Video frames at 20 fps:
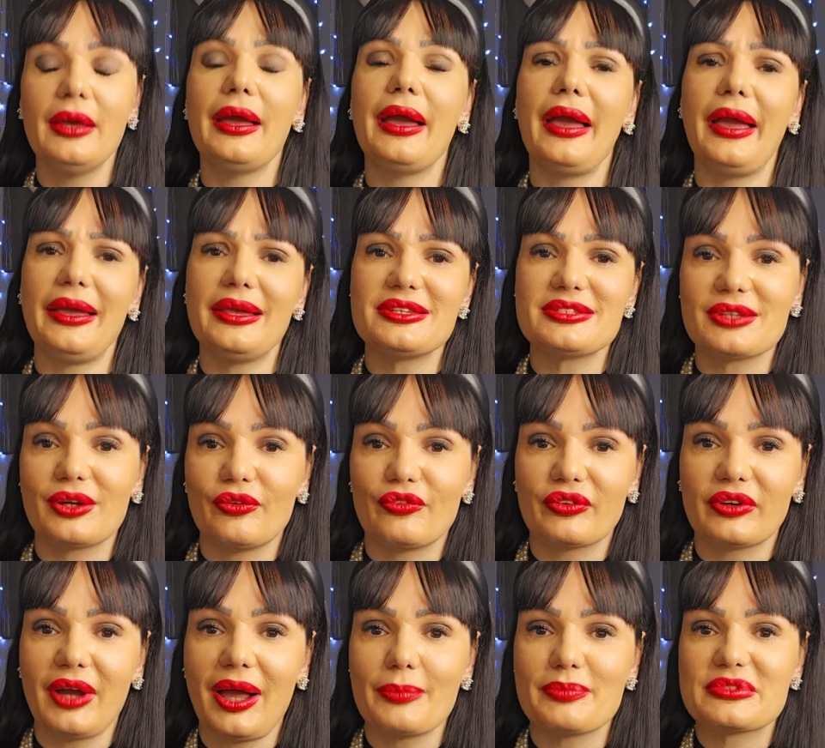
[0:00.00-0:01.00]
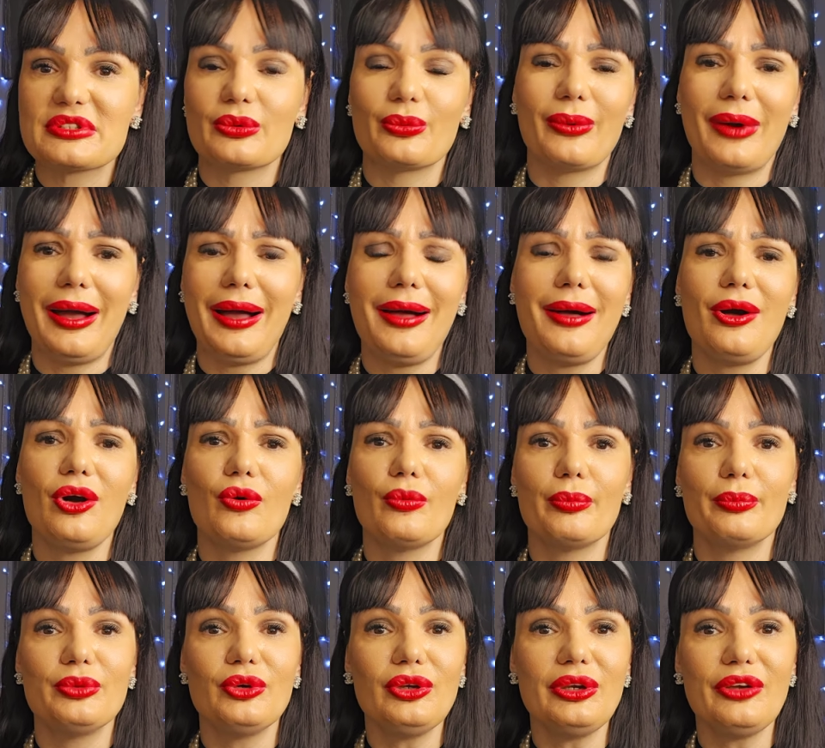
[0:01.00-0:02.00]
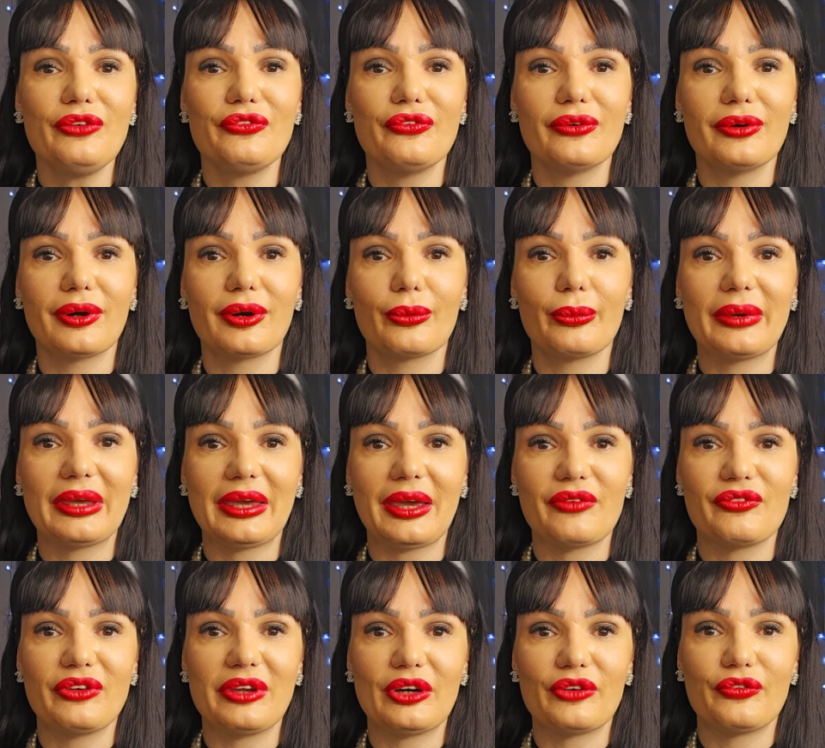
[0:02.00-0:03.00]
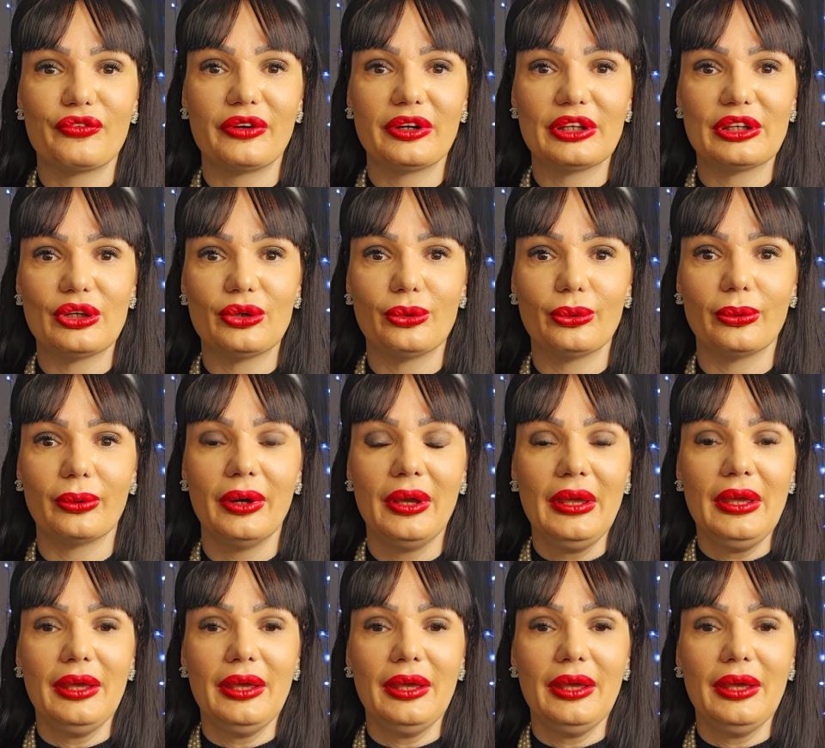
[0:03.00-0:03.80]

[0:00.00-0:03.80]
Ace of Cups. Wow, beautiful we have here for you.